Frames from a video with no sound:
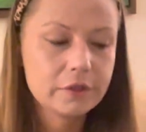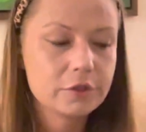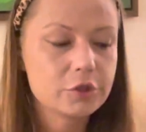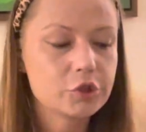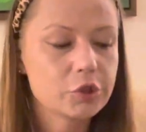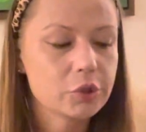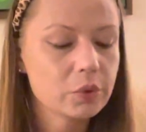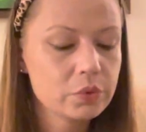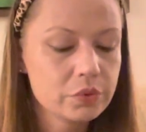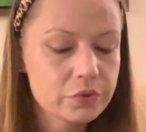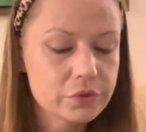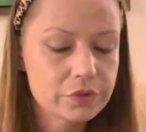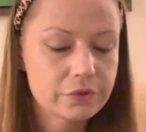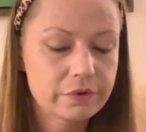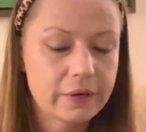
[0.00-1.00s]
Show
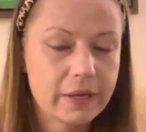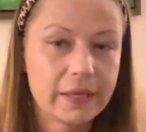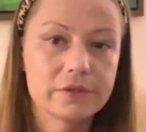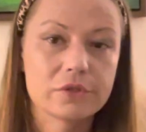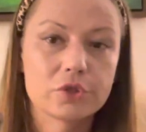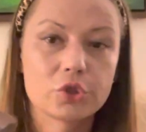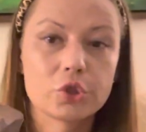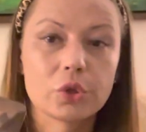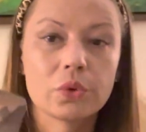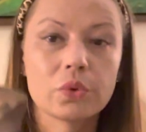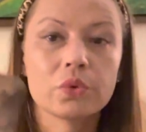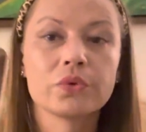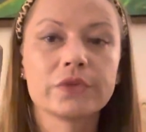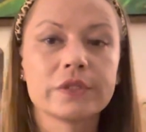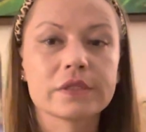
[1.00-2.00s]
strength,
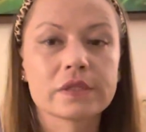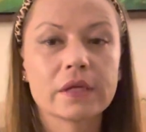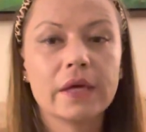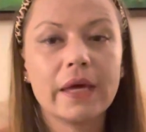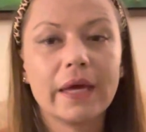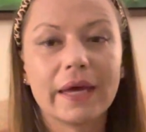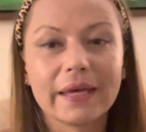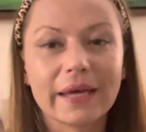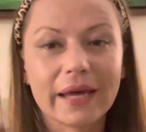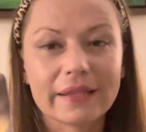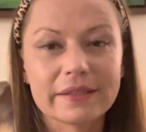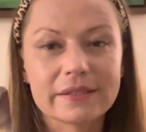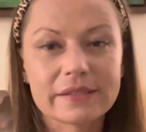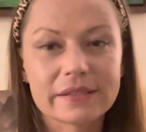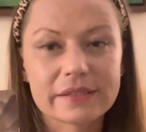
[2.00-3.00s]
show this. Again,
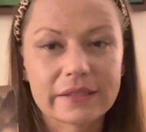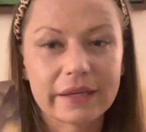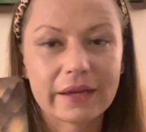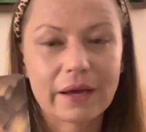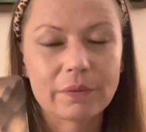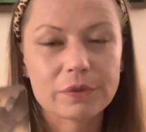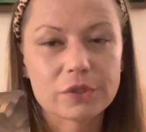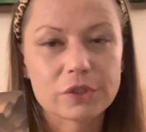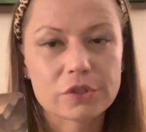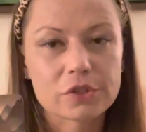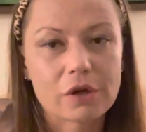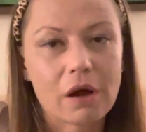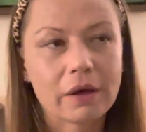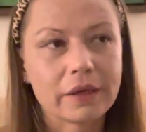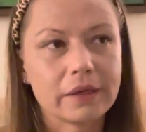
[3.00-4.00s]
this is like I was just
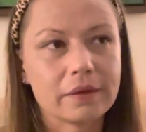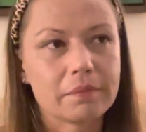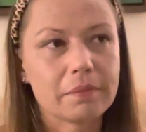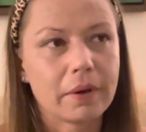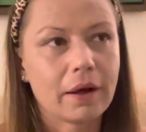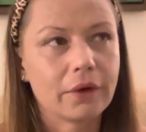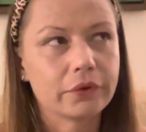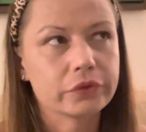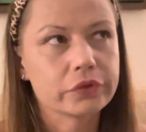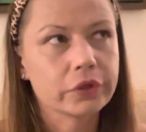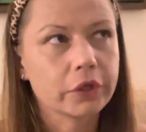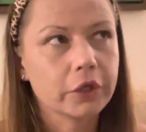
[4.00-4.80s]
talking about